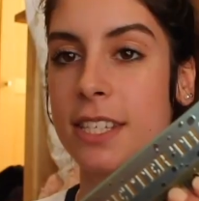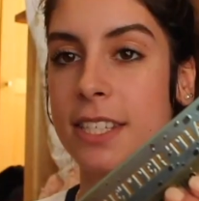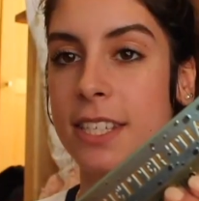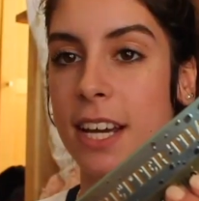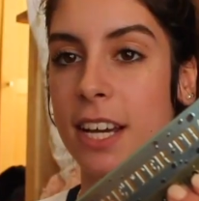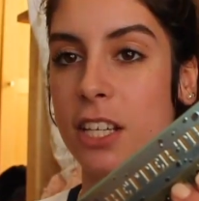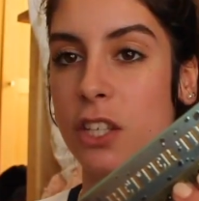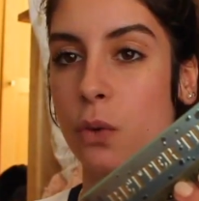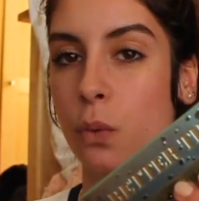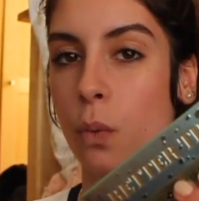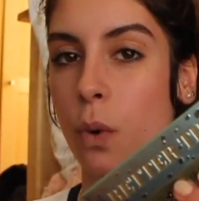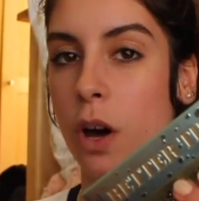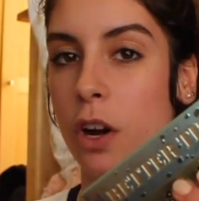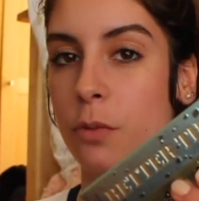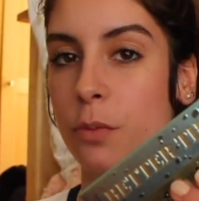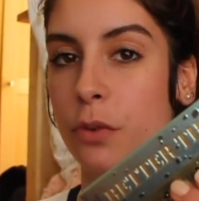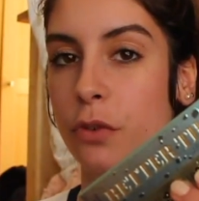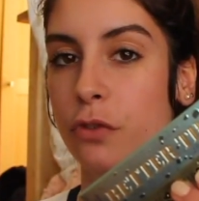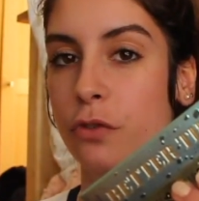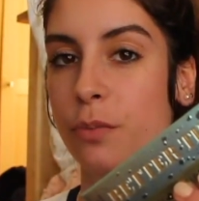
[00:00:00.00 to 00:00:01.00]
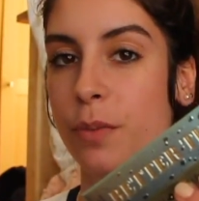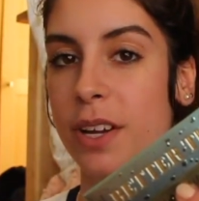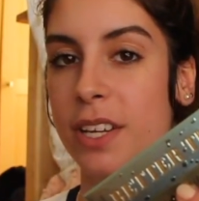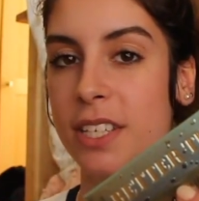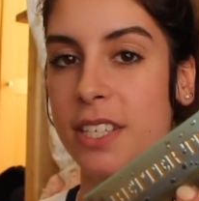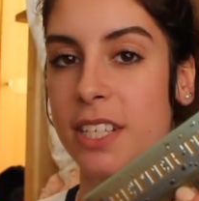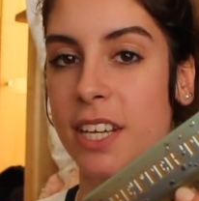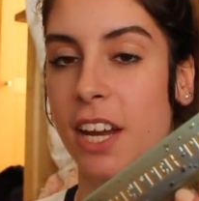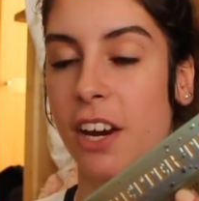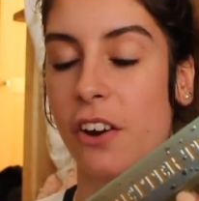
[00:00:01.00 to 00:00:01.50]
Sex Waterproof
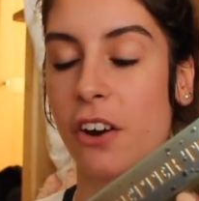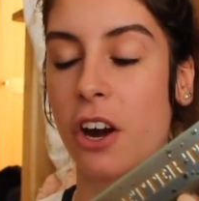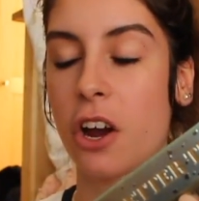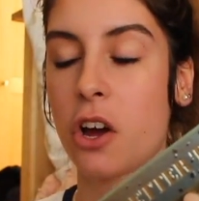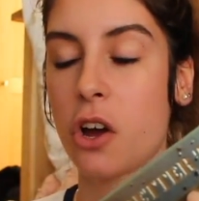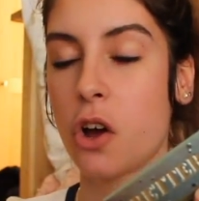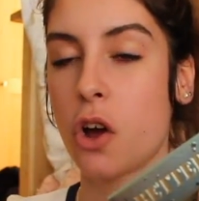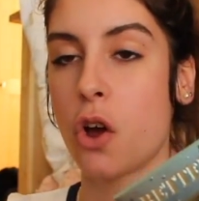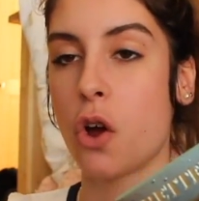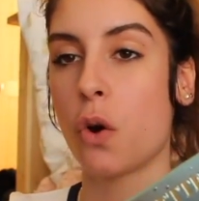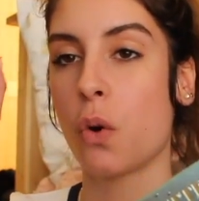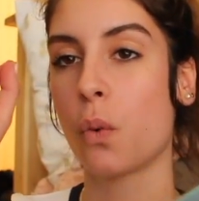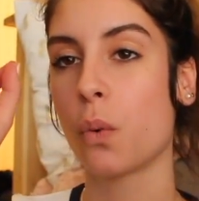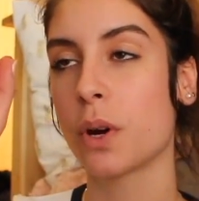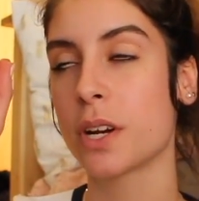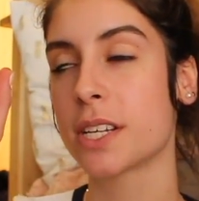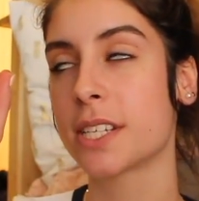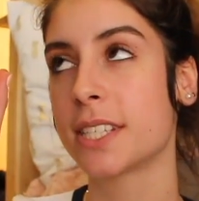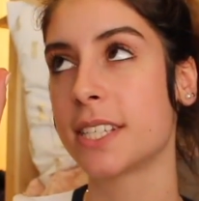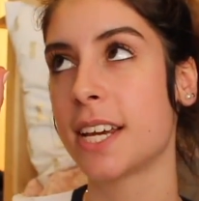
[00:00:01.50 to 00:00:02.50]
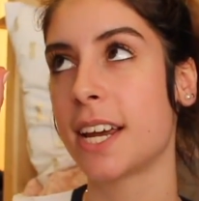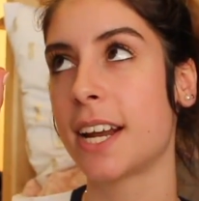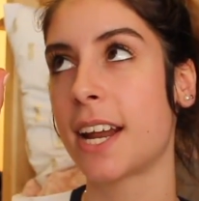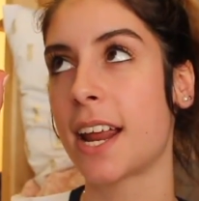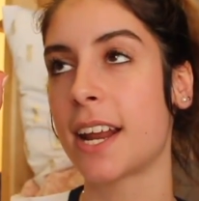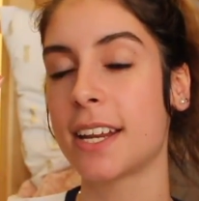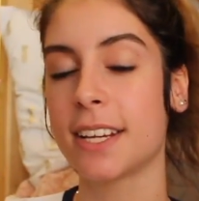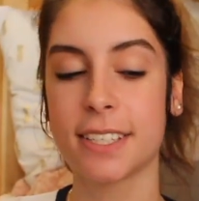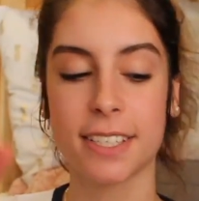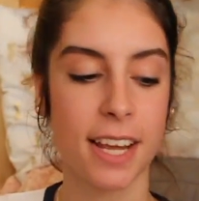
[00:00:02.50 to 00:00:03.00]
Mascara. Works 10
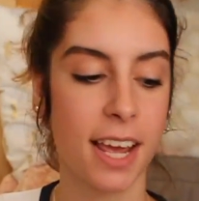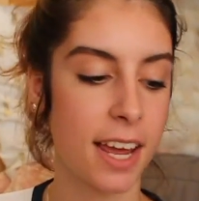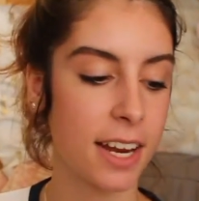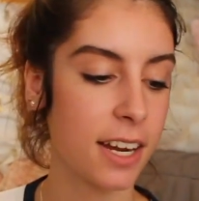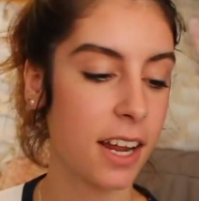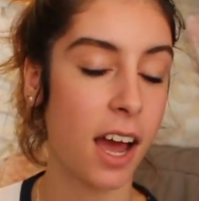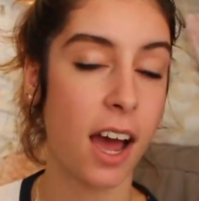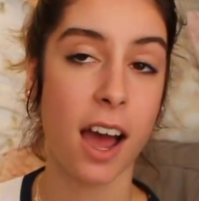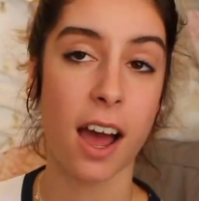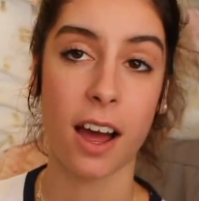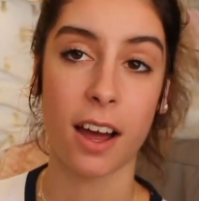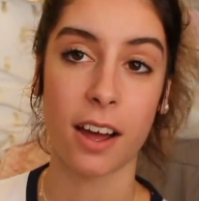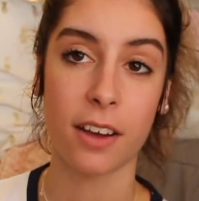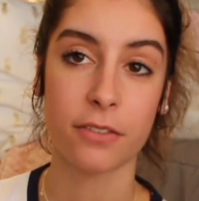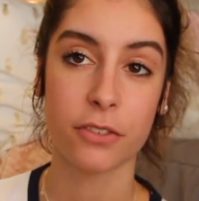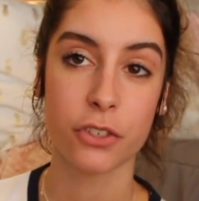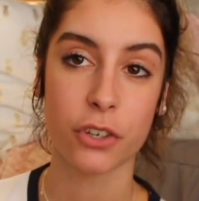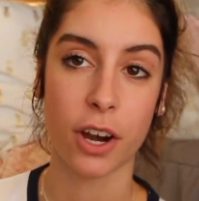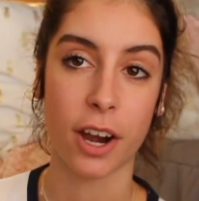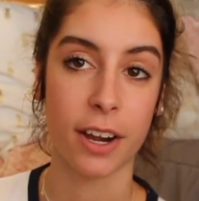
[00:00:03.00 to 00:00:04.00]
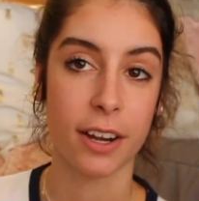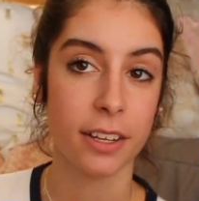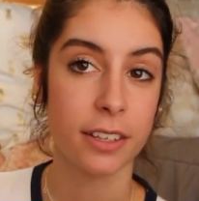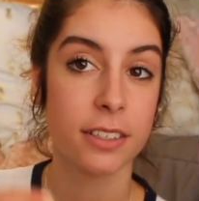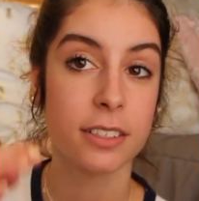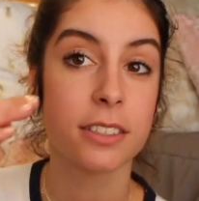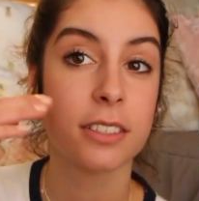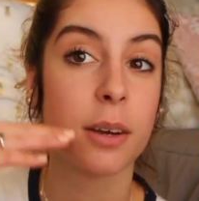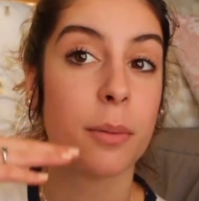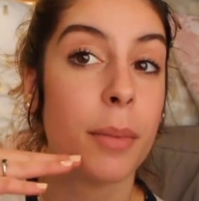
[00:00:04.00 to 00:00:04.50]
out of 10. I've tried
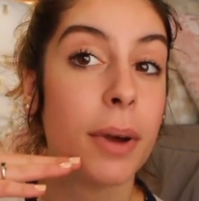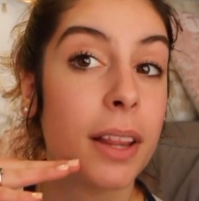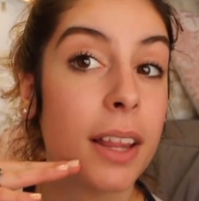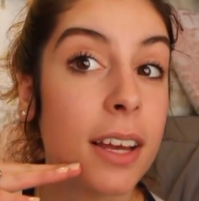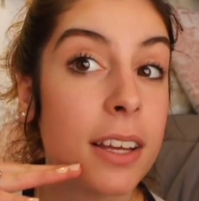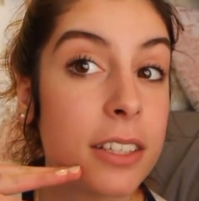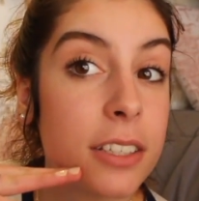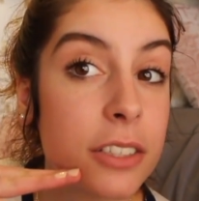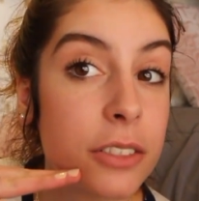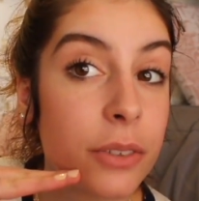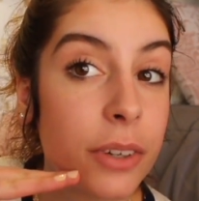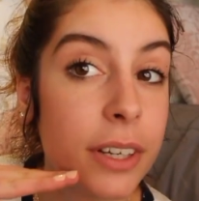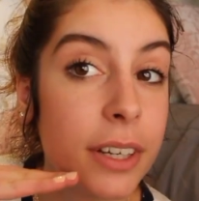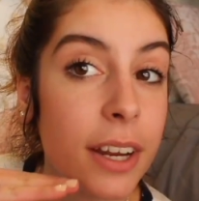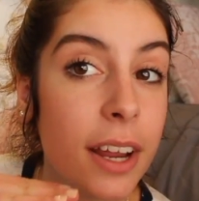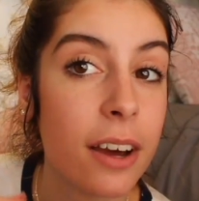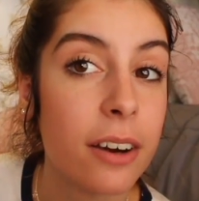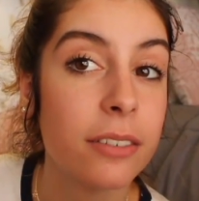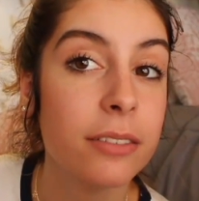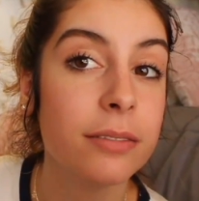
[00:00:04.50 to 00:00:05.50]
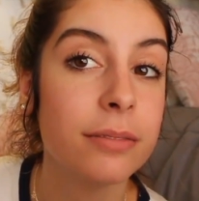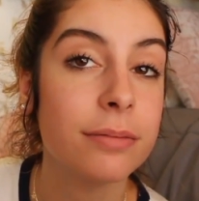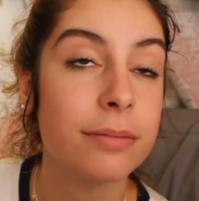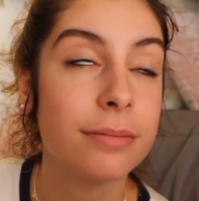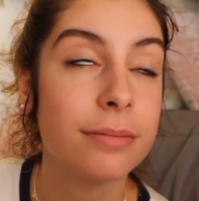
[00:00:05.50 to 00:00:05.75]
it. It's on my lashes right now.